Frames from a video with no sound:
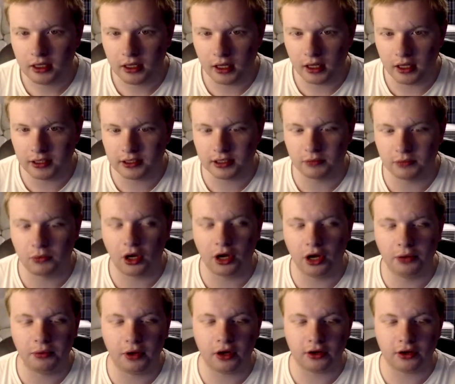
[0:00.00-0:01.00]
it's the
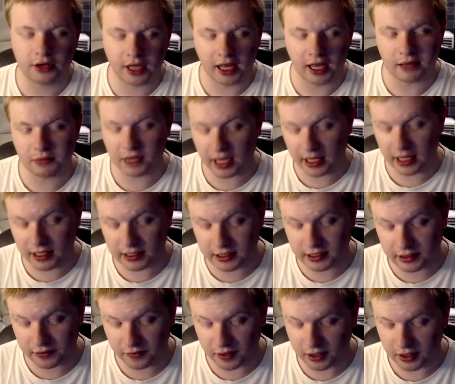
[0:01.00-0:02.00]
mobile game
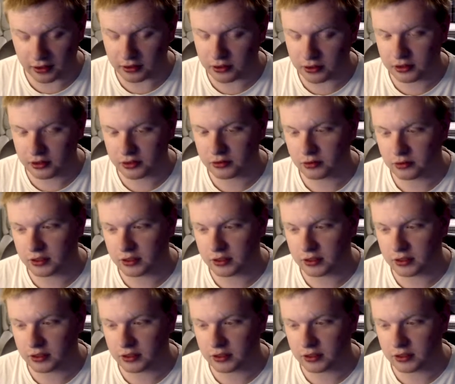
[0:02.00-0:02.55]
Galaxy of Heroes,